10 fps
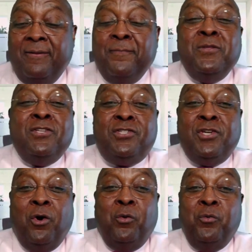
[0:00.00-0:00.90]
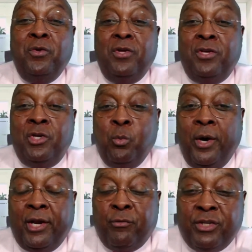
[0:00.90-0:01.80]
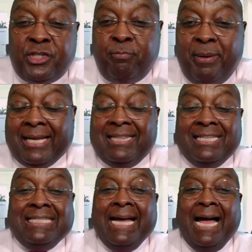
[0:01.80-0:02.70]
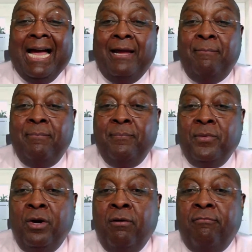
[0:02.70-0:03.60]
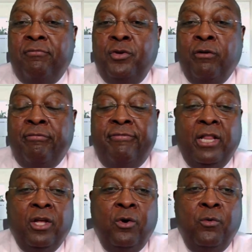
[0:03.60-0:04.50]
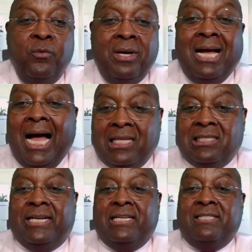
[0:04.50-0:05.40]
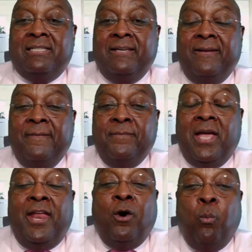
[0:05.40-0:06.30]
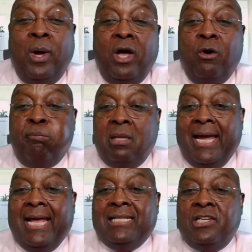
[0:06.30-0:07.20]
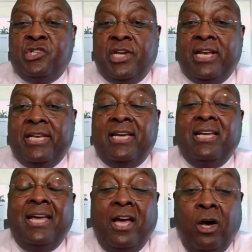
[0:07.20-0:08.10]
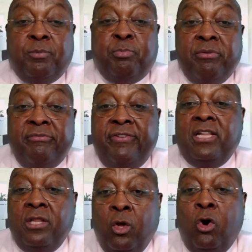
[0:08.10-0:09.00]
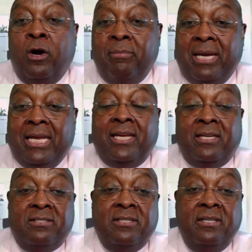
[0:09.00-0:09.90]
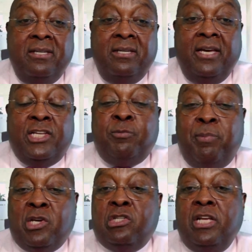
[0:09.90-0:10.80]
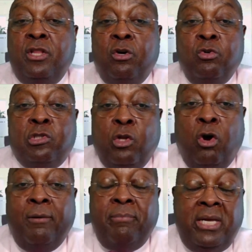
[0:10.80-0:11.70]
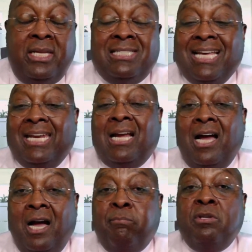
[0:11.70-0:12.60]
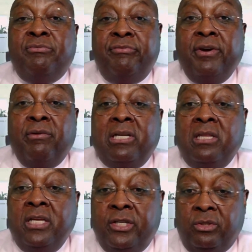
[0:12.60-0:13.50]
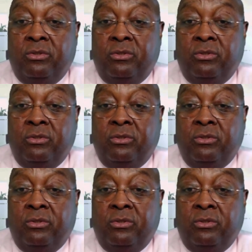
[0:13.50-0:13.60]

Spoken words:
So you want to respect the time of your fellow colleagues. And a well-planned agenda helps prevent long meetings, especially those long meetings that accomplish very little.